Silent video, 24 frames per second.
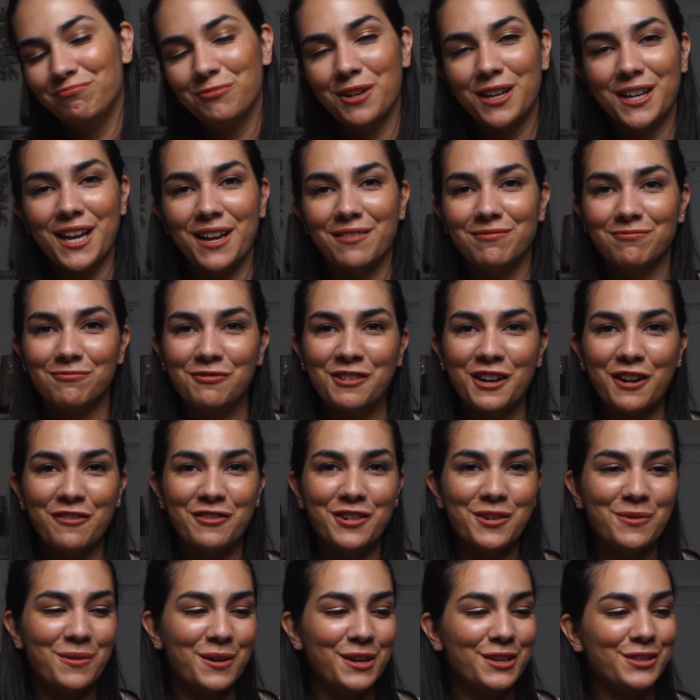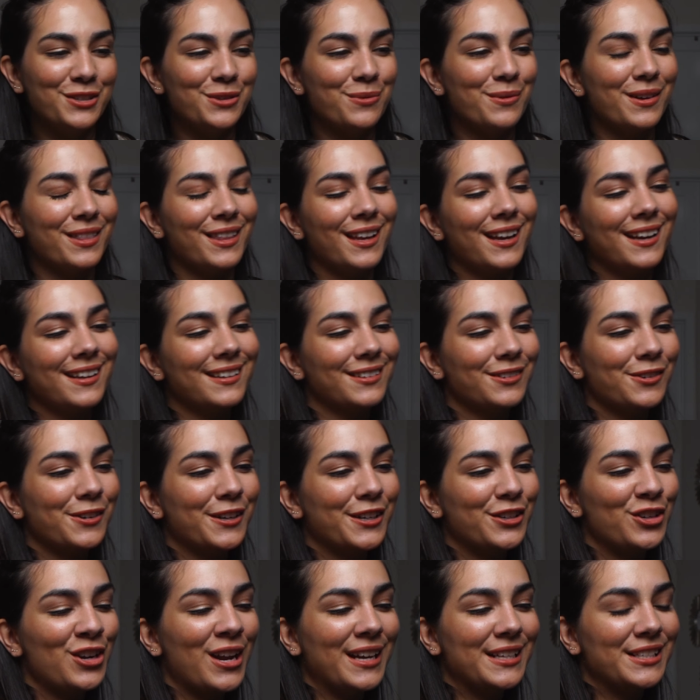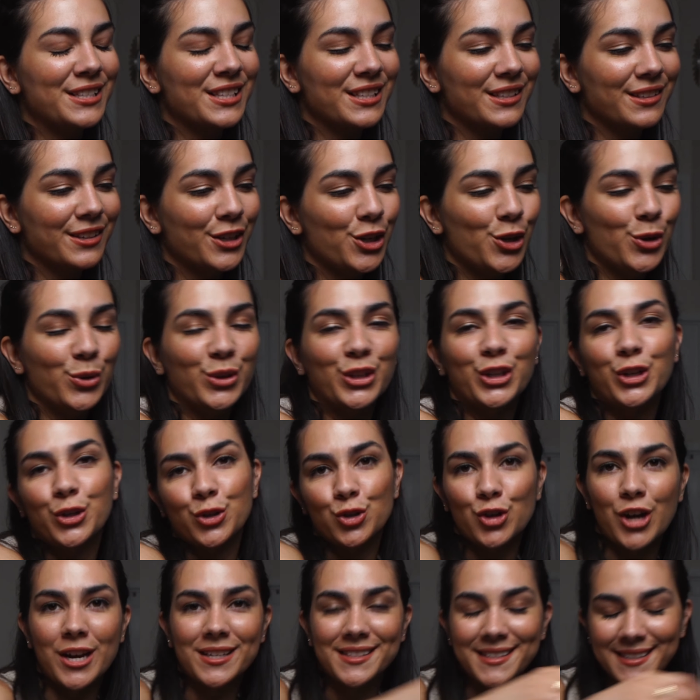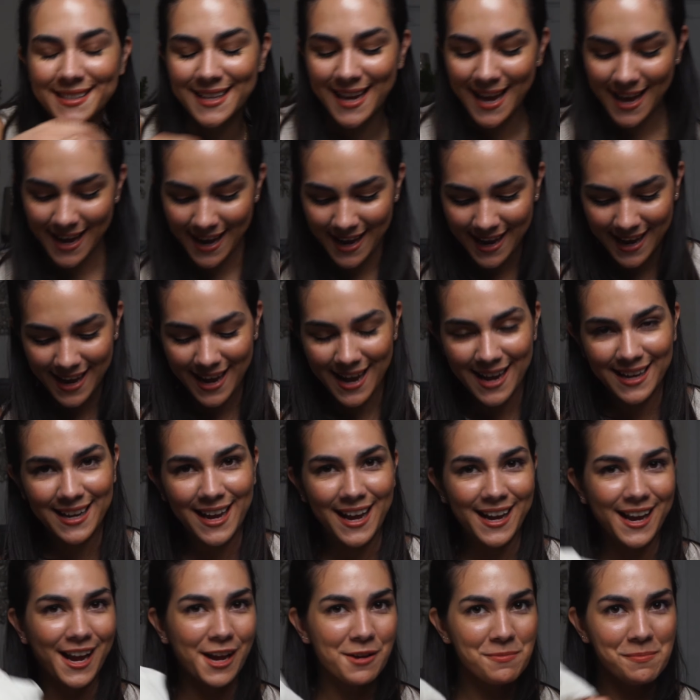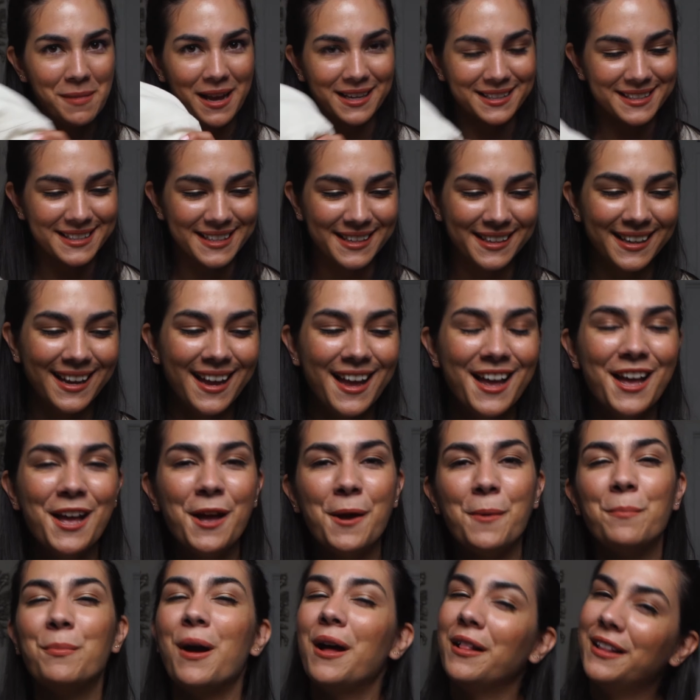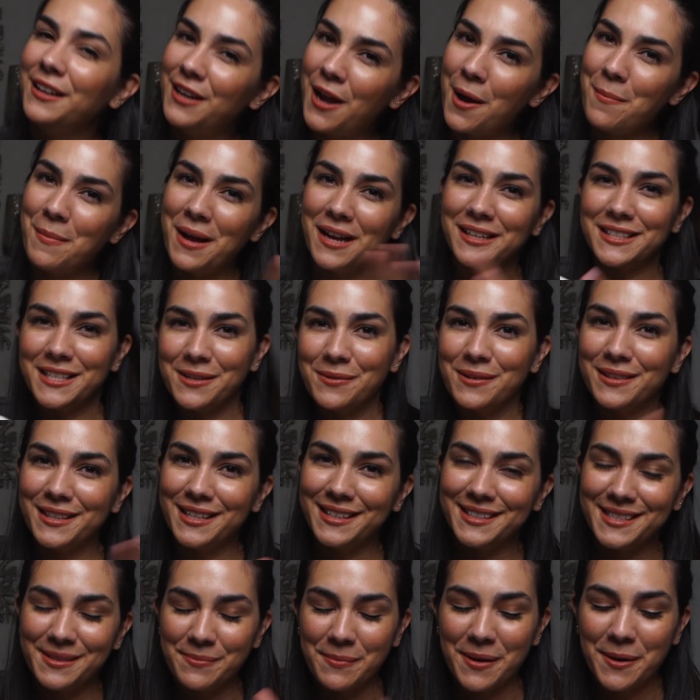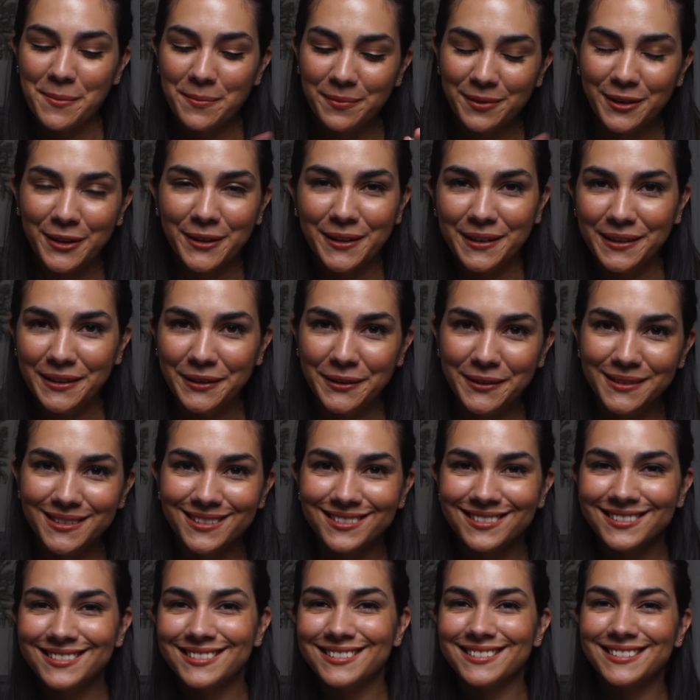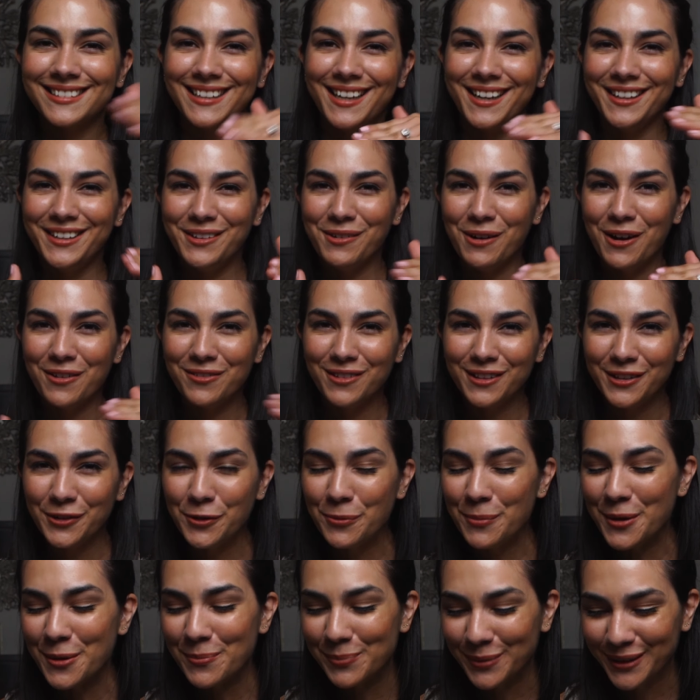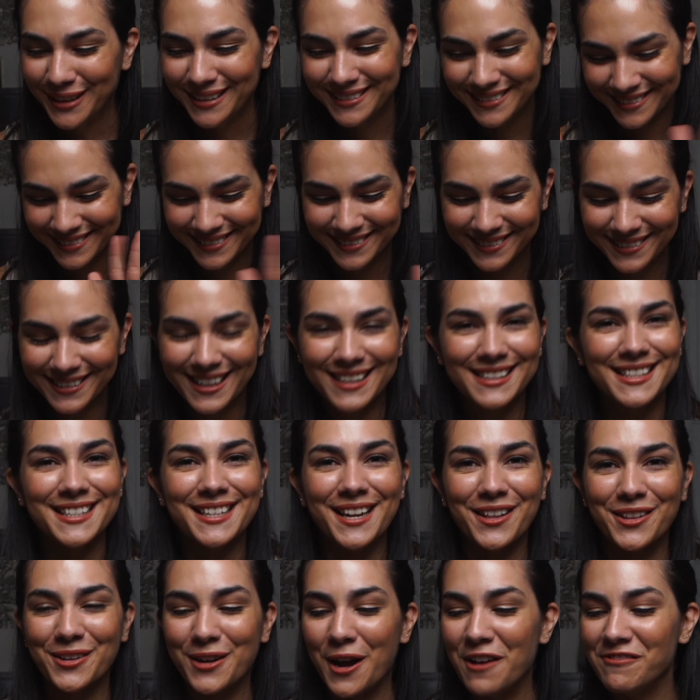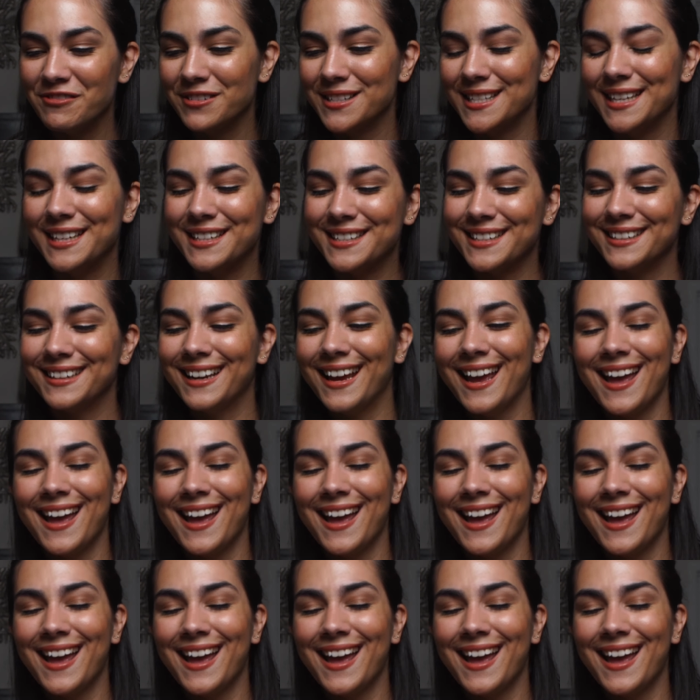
again, whatever you want to do with it, or a nice cute little dress, aka maxi. Probably not maxi with this. It might look a little, cut you off a little bit, but that's another conversation.